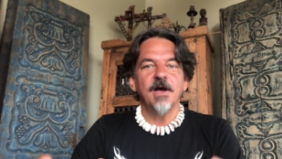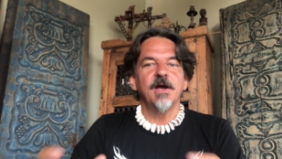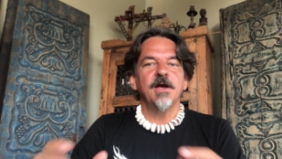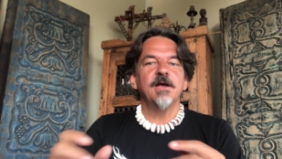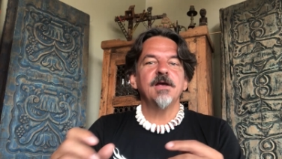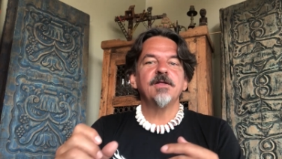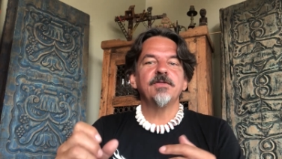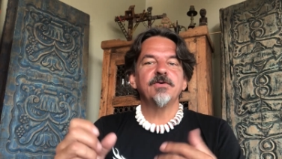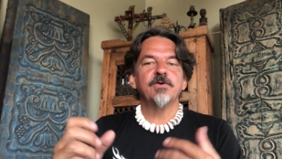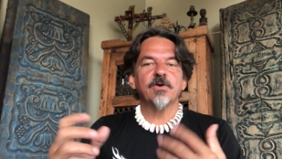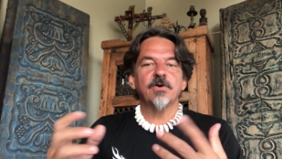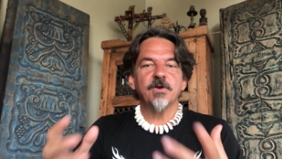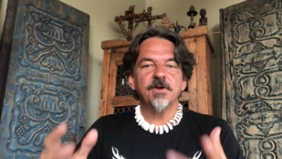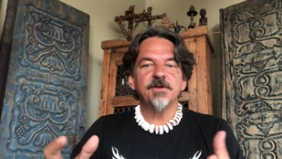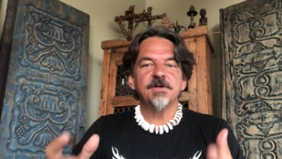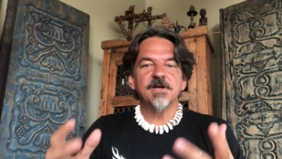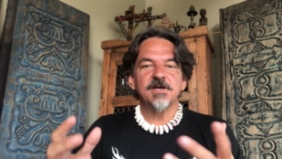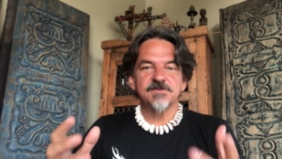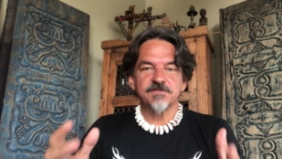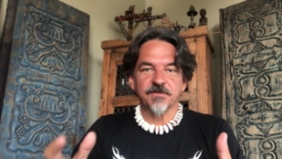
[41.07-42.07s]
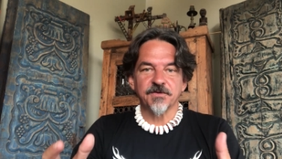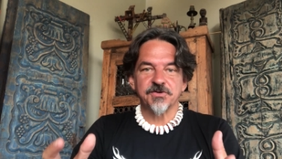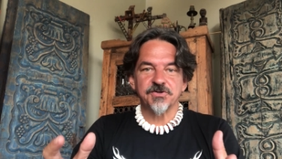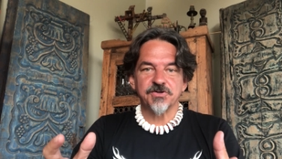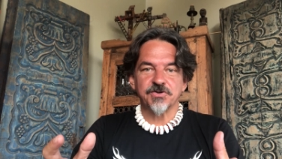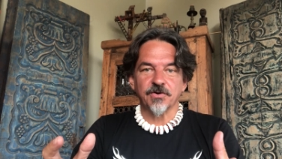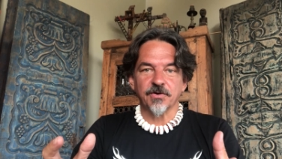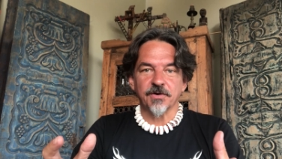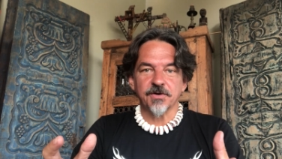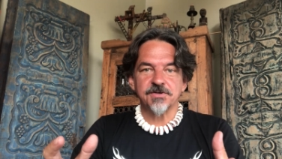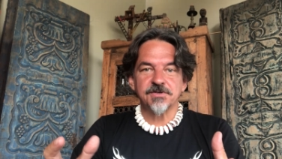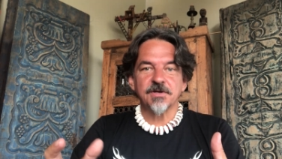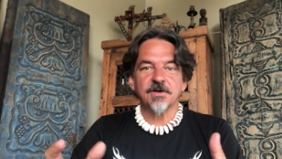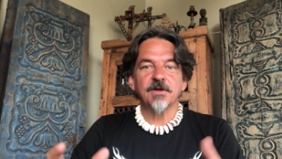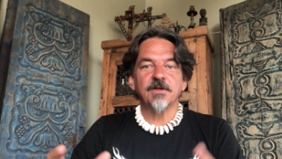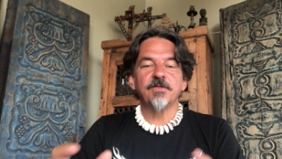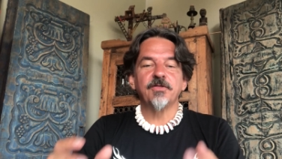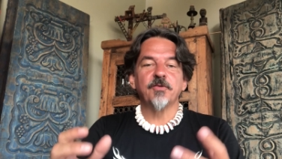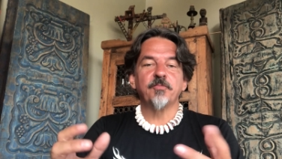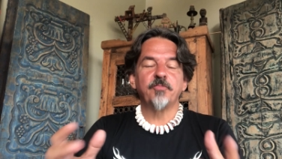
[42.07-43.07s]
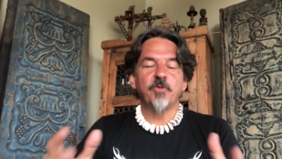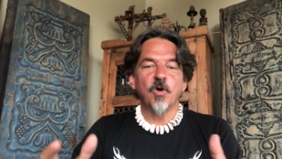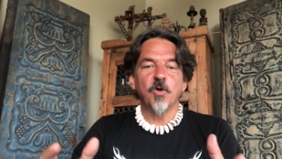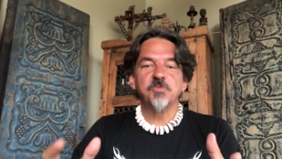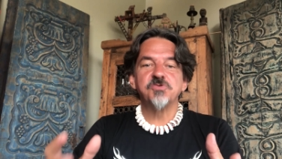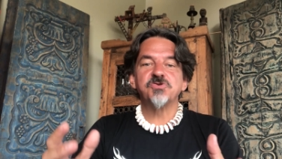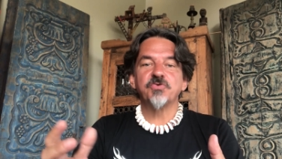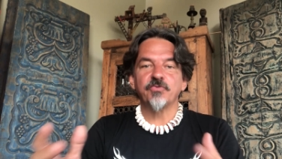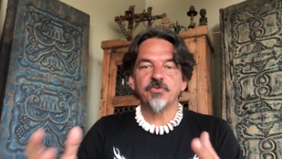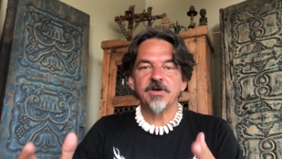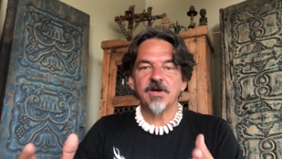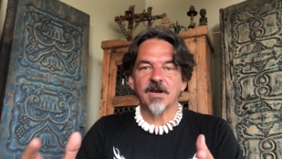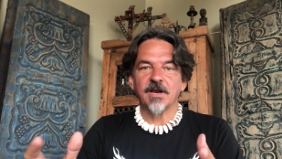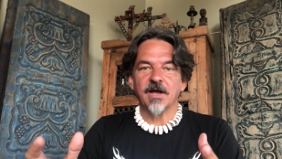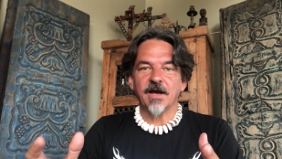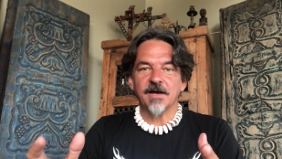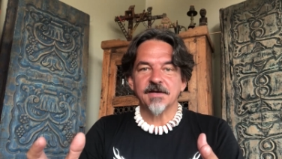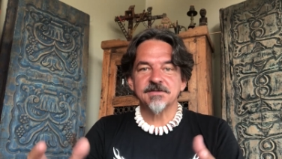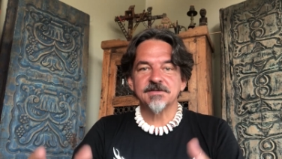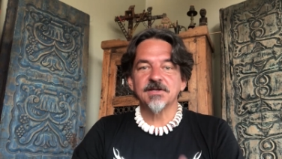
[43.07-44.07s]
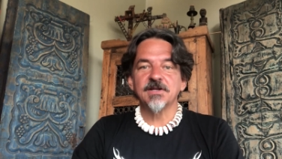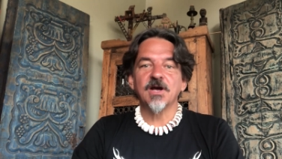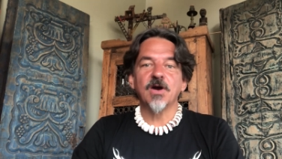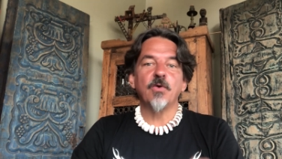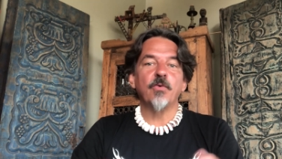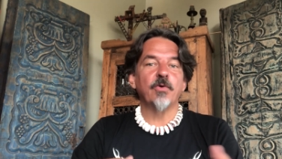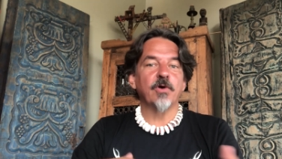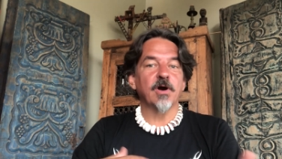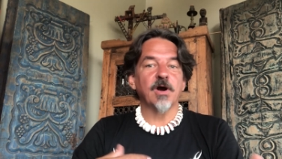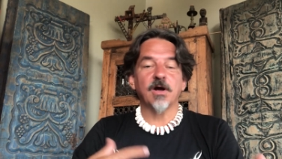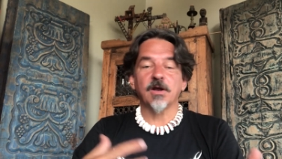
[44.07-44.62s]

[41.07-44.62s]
In the early days of the church, the popes realized that there were